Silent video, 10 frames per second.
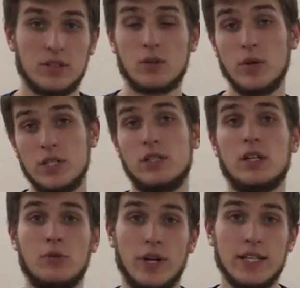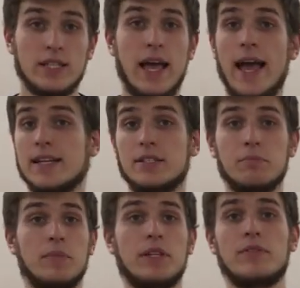The requested address
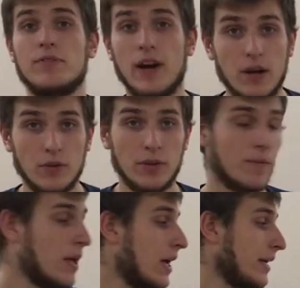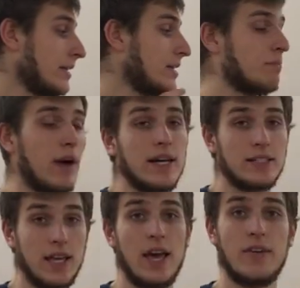hasn't been found. It's a
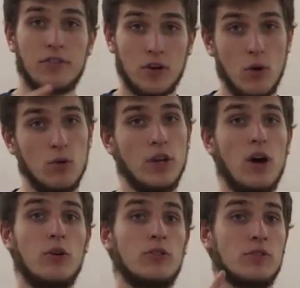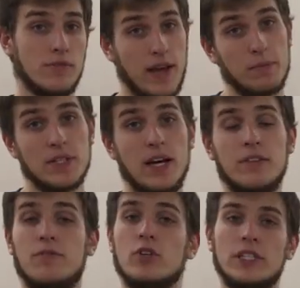must-have code on your
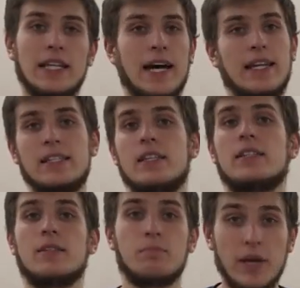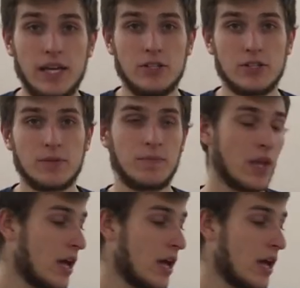website for non-existent pages.